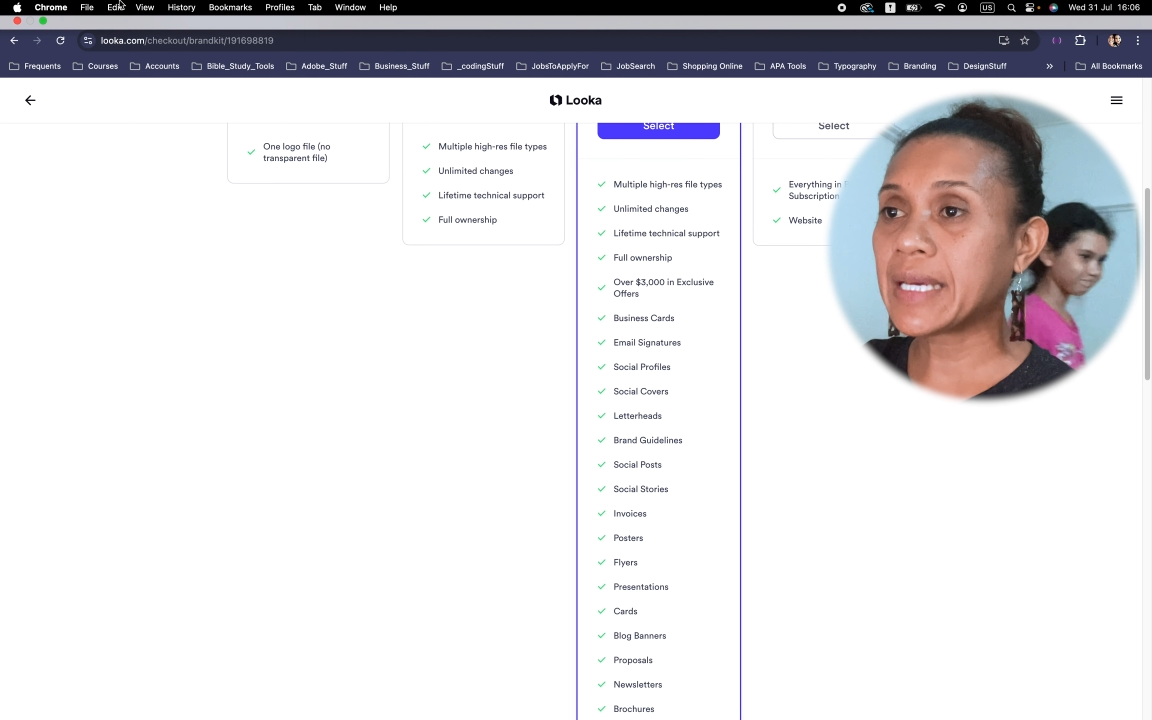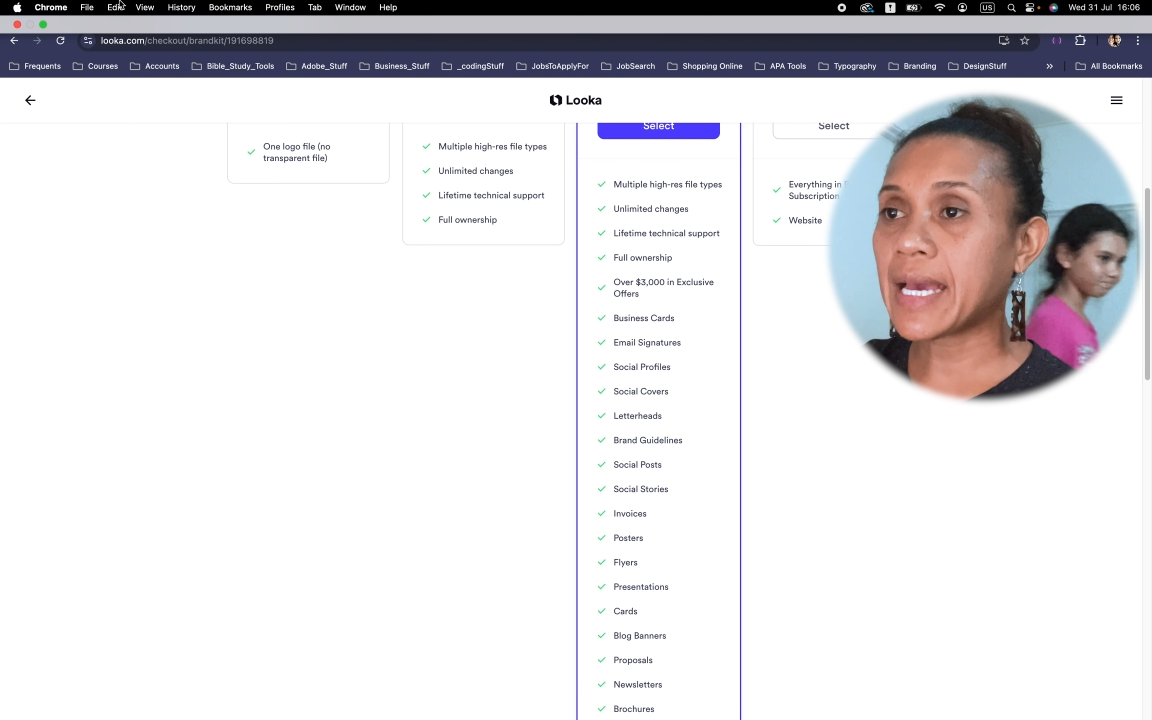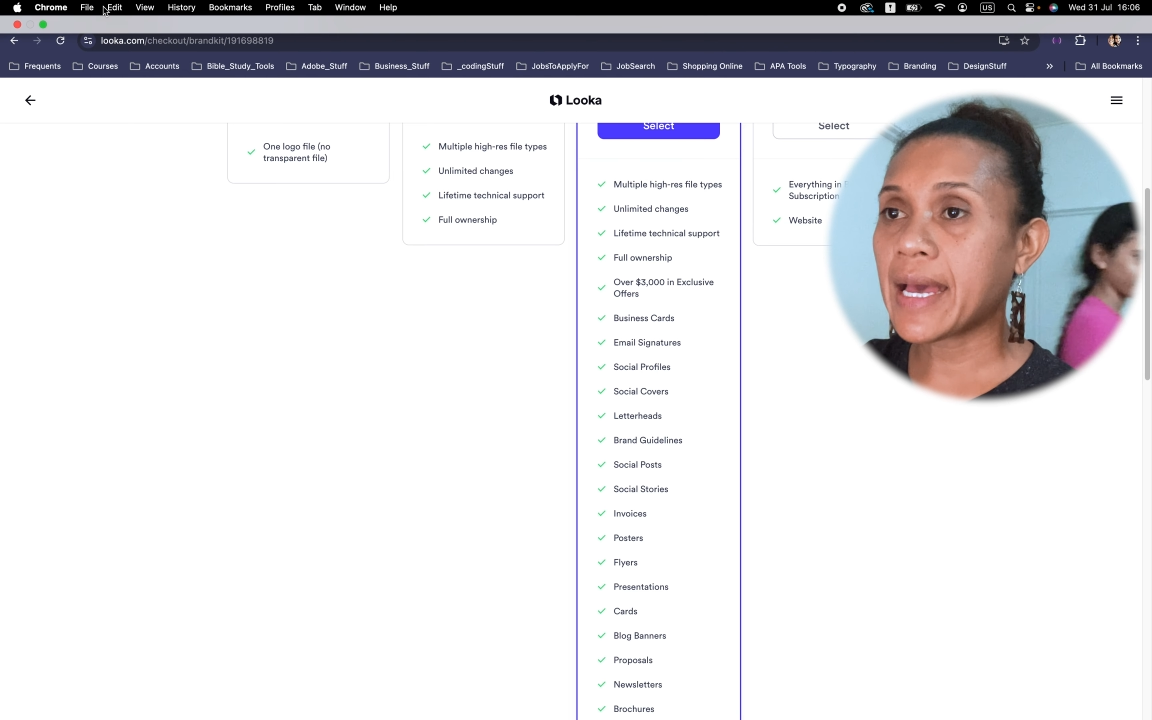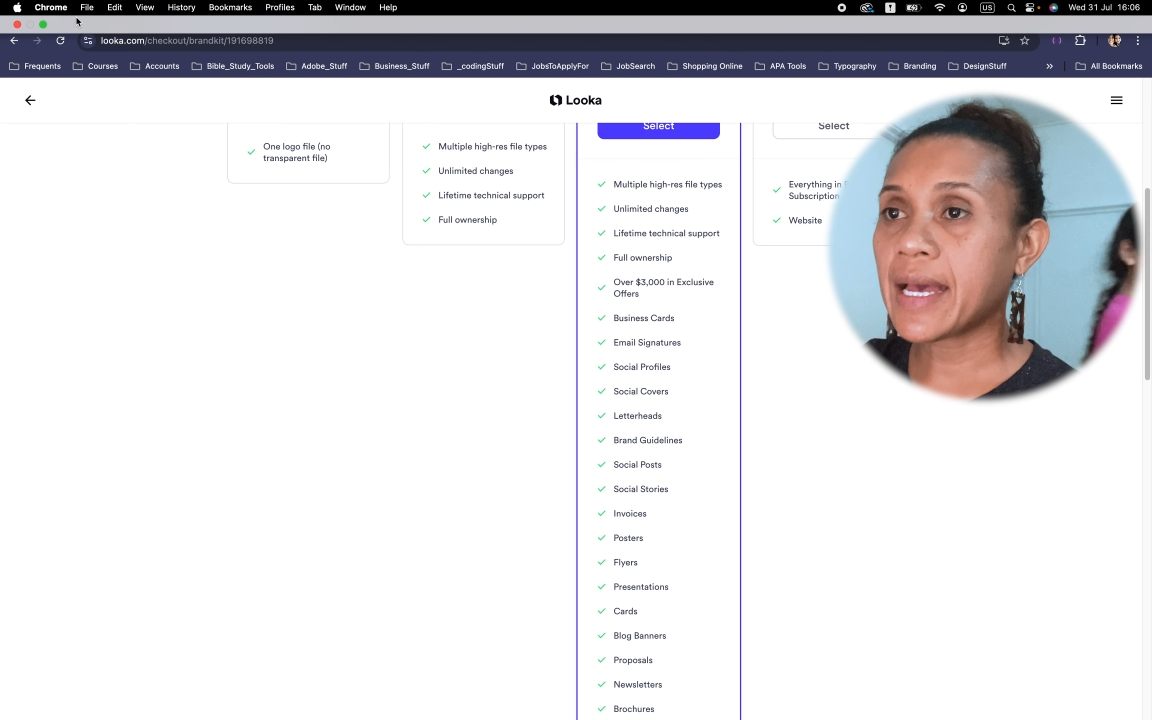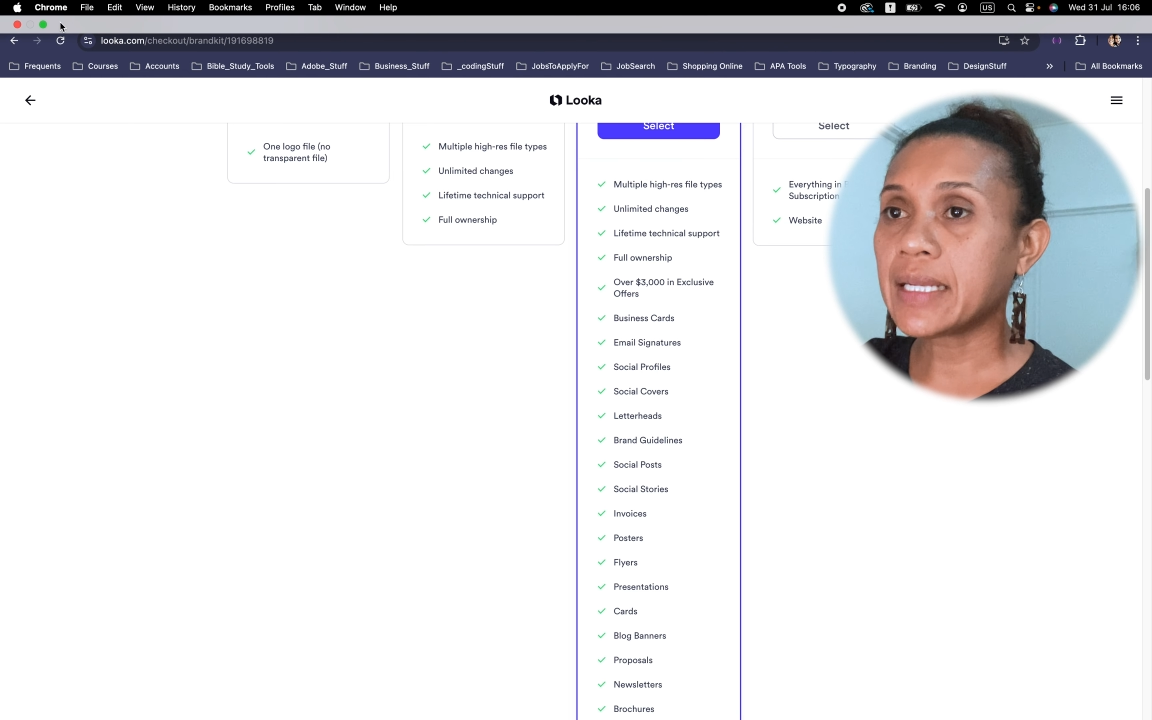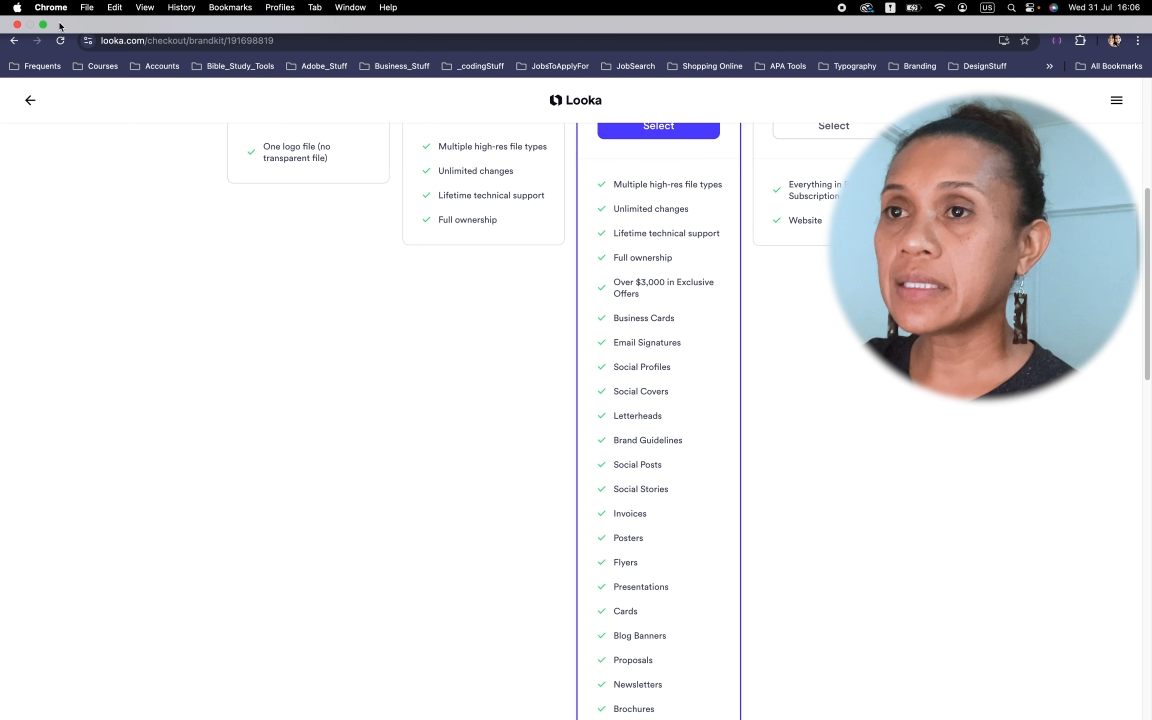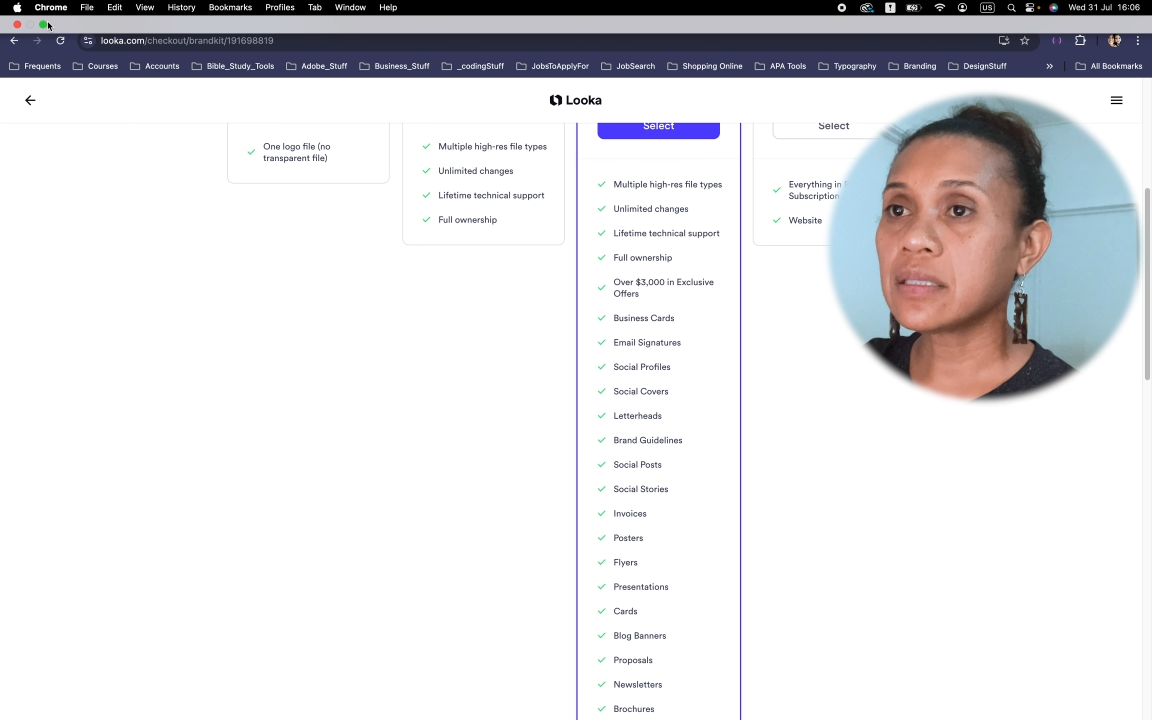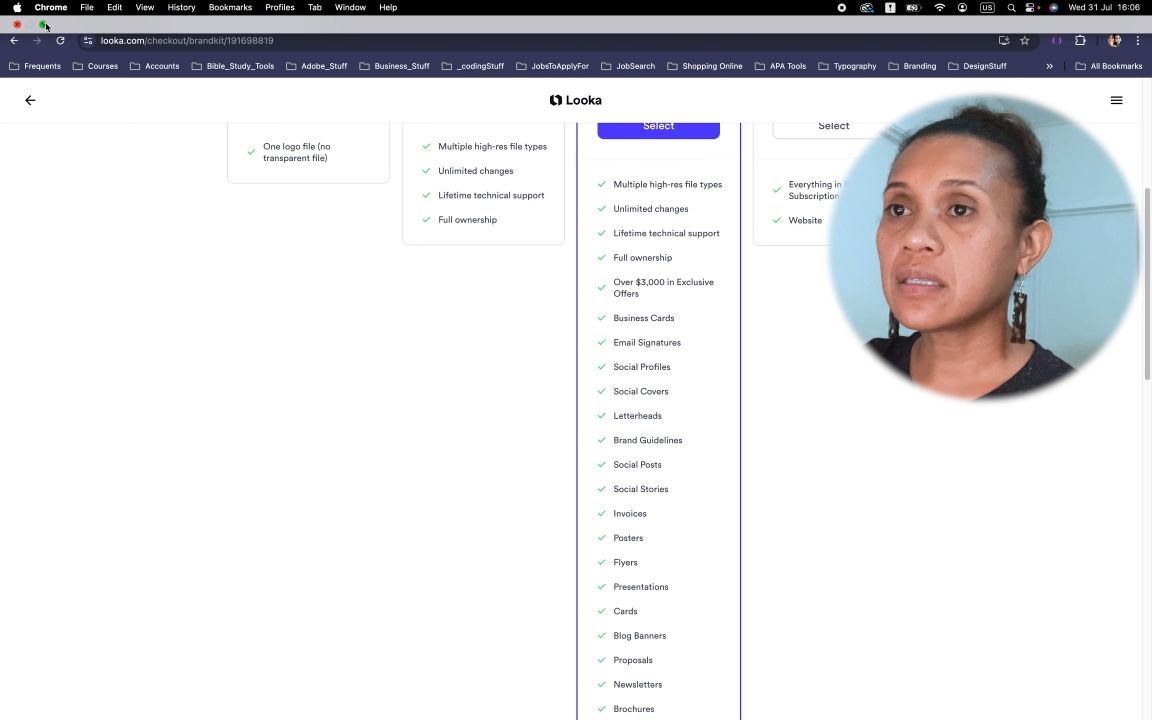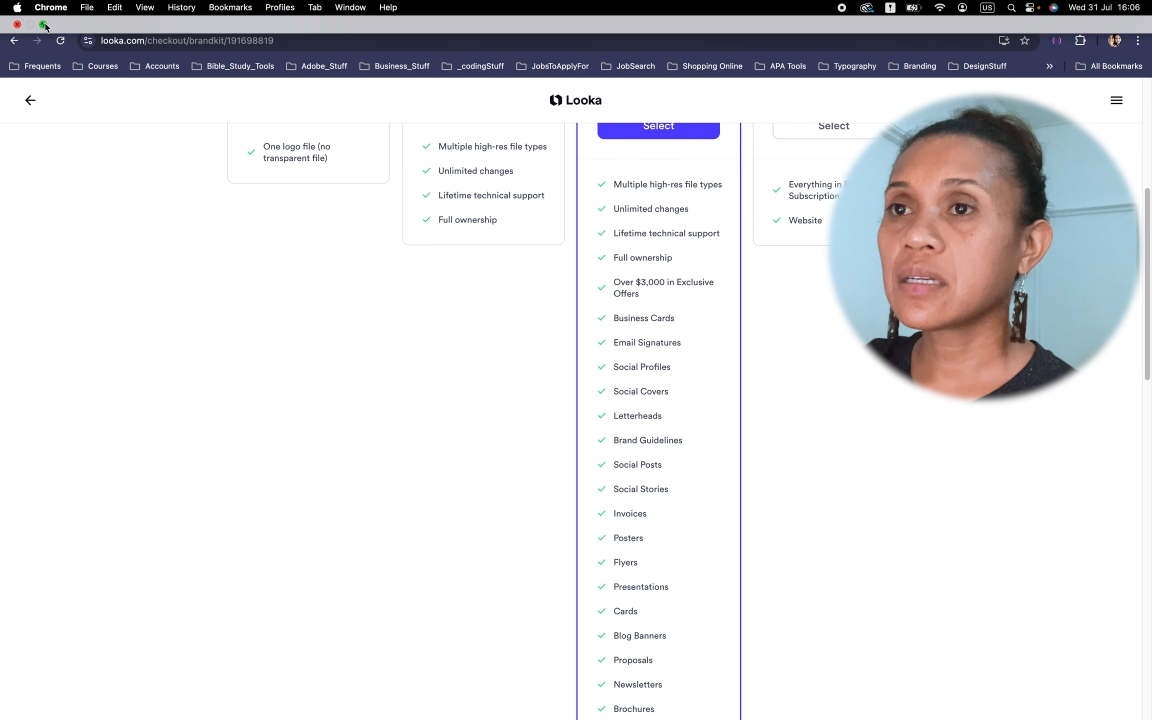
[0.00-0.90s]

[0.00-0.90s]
get.